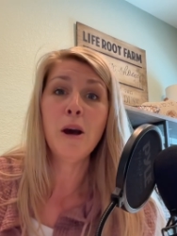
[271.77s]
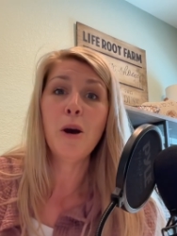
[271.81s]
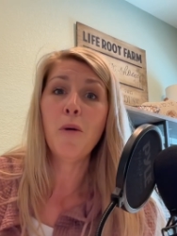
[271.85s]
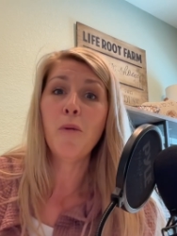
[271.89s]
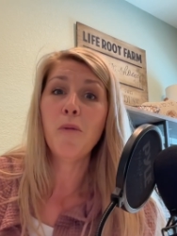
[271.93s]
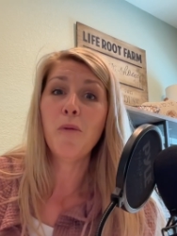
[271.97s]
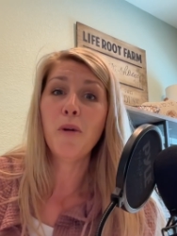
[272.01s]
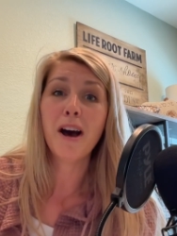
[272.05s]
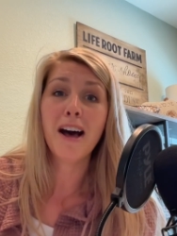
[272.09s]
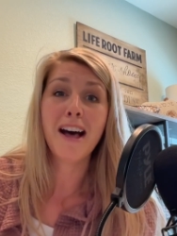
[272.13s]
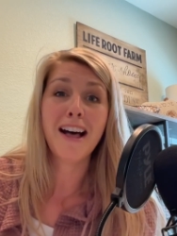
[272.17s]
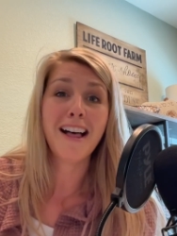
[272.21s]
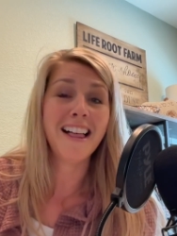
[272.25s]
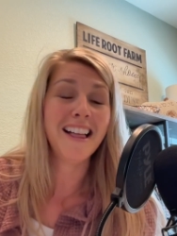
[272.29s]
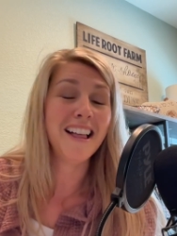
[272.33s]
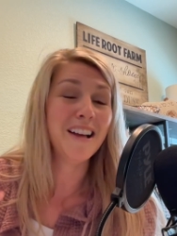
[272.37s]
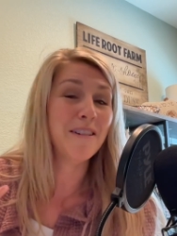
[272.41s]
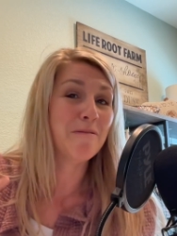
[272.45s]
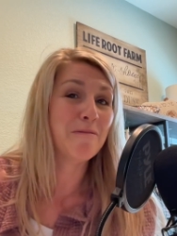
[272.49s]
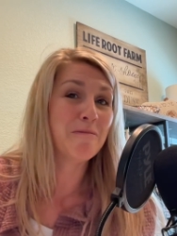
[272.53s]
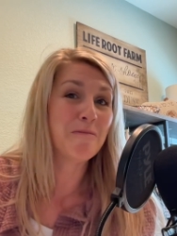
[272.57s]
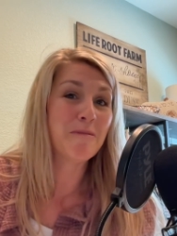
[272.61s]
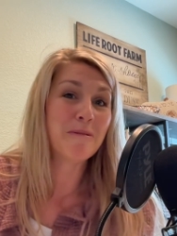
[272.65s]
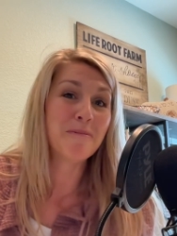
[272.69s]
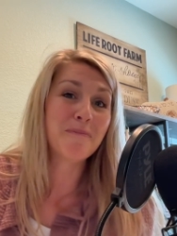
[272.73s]
Well,
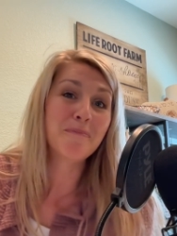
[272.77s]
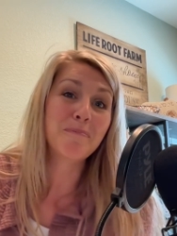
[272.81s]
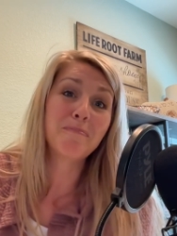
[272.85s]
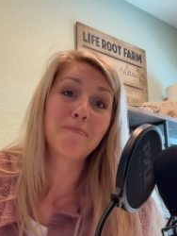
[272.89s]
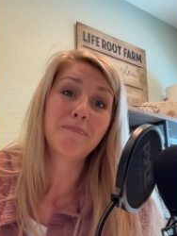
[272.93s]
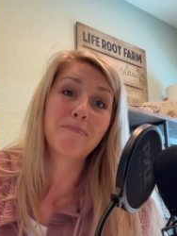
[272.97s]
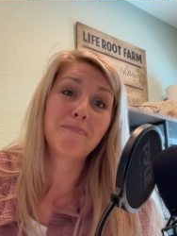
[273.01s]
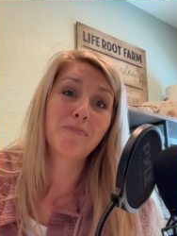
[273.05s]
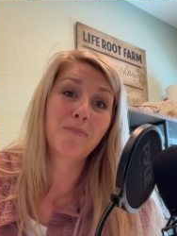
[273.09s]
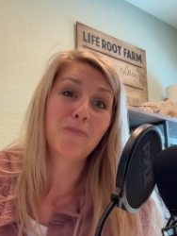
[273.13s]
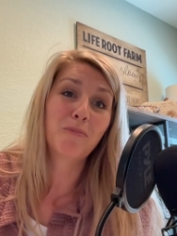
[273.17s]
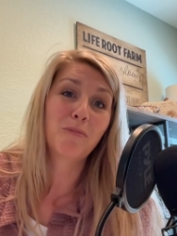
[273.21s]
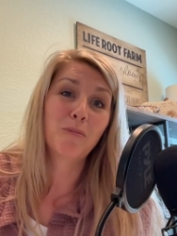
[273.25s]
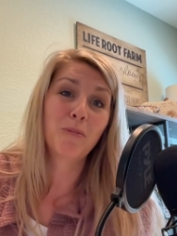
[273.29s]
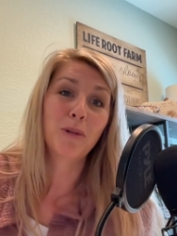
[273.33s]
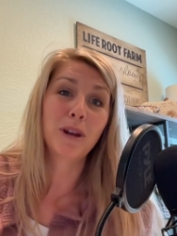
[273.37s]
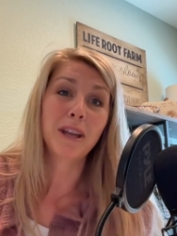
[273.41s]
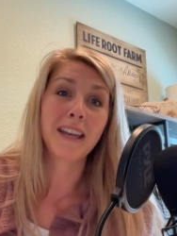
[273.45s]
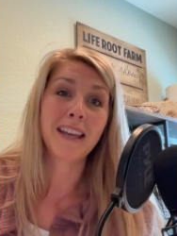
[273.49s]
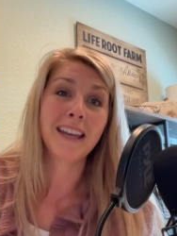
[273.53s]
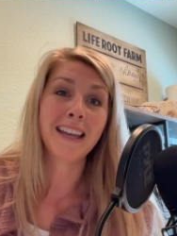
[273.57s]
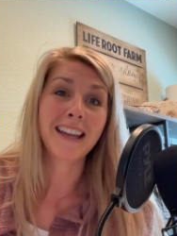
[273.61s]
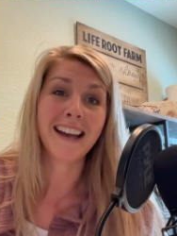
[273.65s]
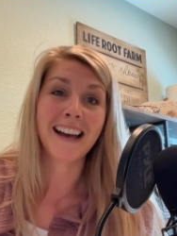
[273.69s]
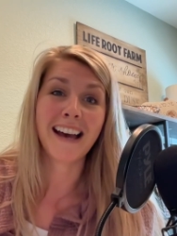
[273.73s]

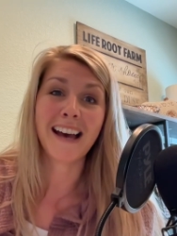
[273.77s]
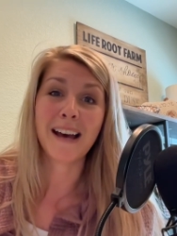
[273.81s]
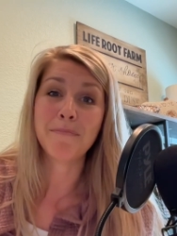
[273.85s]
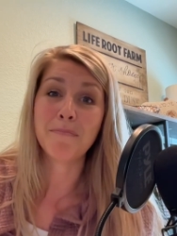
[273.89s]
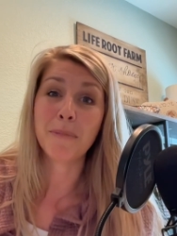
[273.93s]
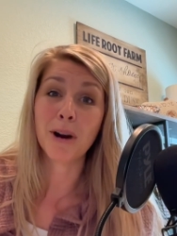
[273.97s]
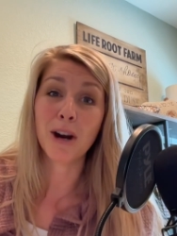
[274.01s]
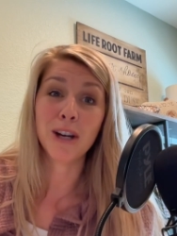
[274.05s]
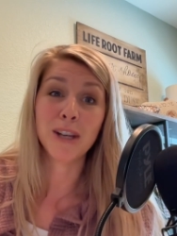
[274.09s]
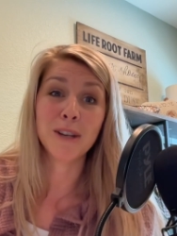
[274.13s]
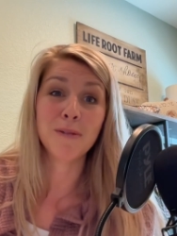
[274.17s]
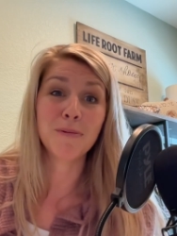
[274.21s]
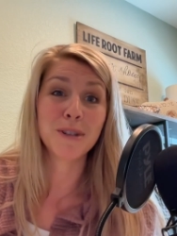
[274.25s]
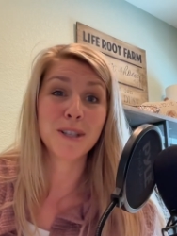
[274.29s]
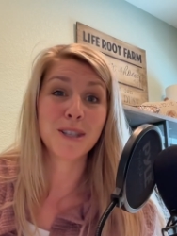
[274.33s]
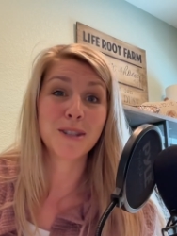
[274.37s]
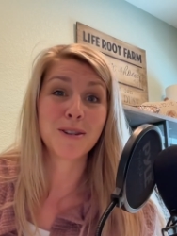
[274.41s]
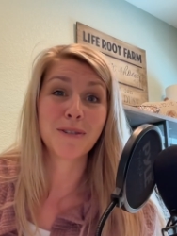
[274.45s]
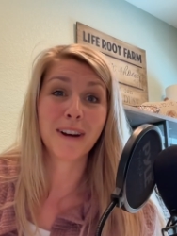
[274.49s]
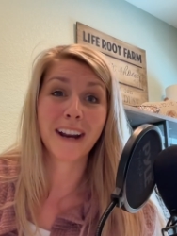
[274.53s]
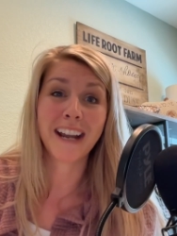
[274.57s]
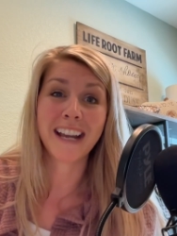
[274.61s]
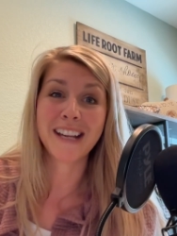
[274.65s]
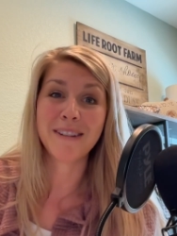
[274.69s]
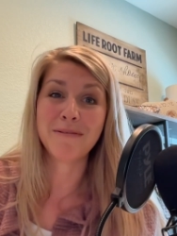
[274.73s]
we market was
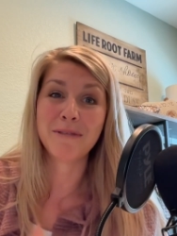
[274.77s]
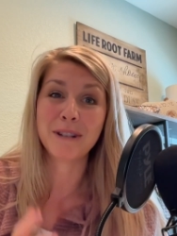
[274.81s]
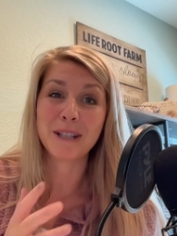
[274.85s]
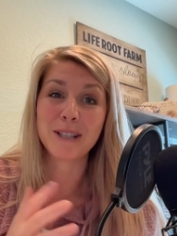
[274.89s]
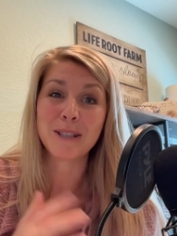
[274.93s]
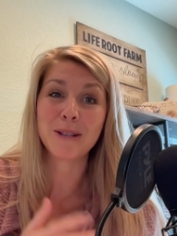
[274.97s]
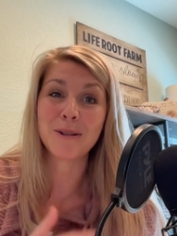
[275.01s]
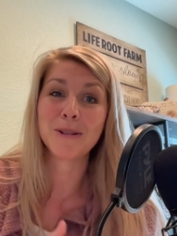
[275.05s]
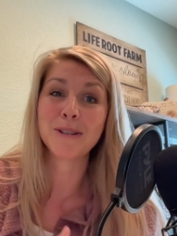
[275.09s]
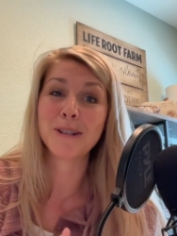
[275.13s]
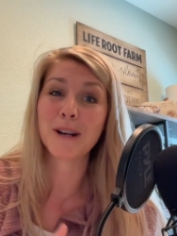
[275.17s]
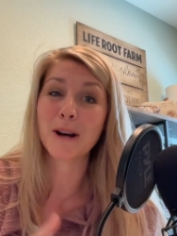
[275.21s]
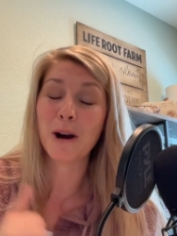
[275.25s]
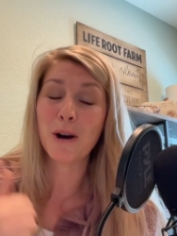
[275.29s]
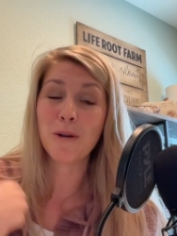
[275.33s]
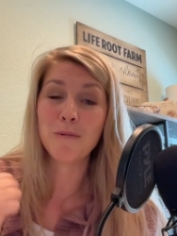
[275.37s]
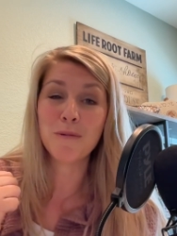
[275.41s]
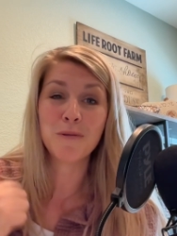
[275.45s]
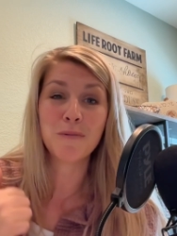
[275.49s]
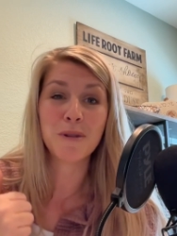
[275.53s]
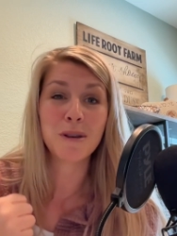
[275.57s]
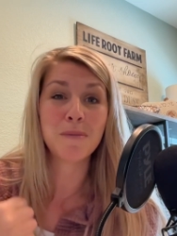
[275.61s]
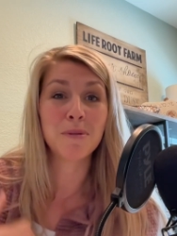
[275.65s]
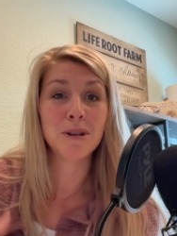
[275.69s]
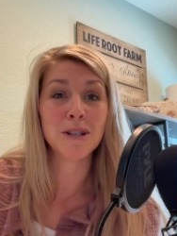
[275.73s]
great. We sold our home and
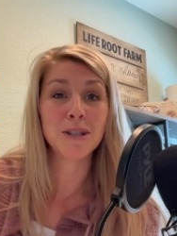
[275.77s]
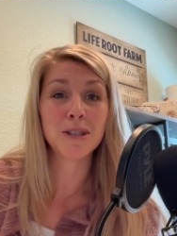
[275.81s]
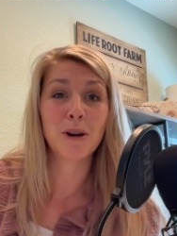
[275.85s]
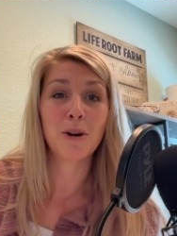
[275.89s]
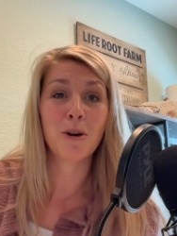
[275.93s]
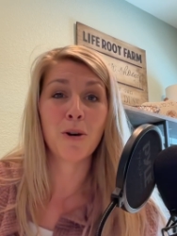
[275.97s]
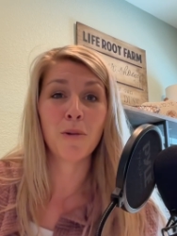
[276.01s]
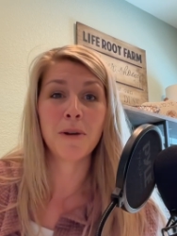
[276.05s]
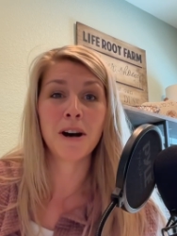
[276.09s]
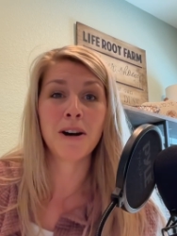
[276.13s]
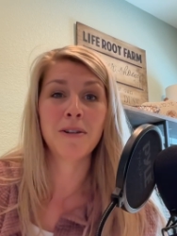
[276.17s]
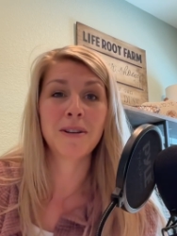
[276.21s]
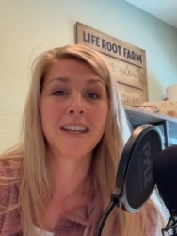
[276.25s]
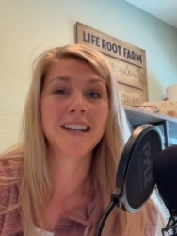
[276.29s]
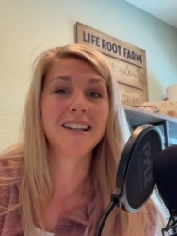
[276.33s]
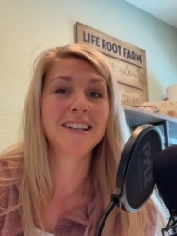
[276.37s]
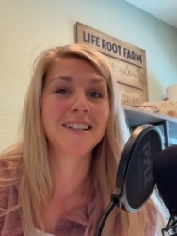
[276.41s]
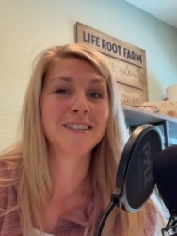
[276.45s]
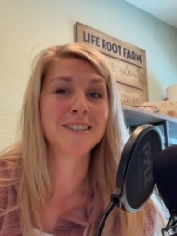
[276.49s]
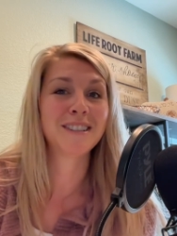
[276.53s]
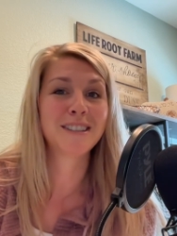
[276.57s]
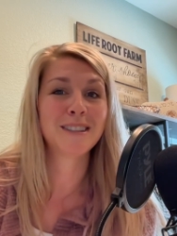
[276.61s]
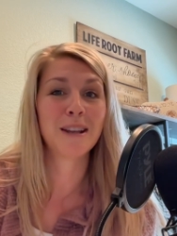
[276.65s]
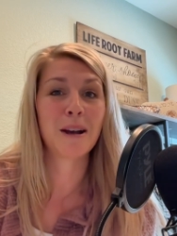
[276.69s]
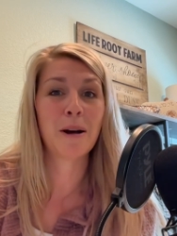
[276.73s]
we built a home out here.
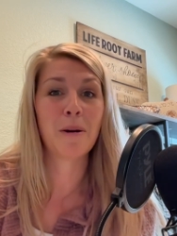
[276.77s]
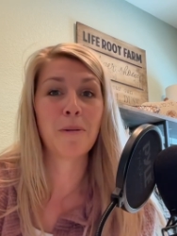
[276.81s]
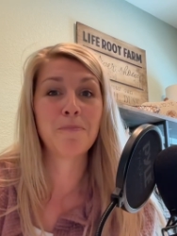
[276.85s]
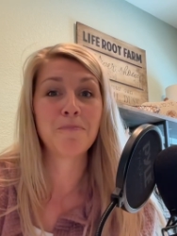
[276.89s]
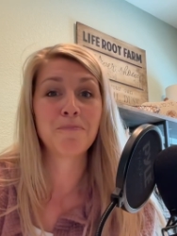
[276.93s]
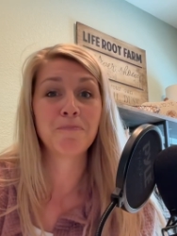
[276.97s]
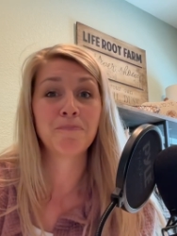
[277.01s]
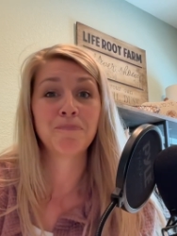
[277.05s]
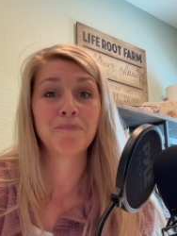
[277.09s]
So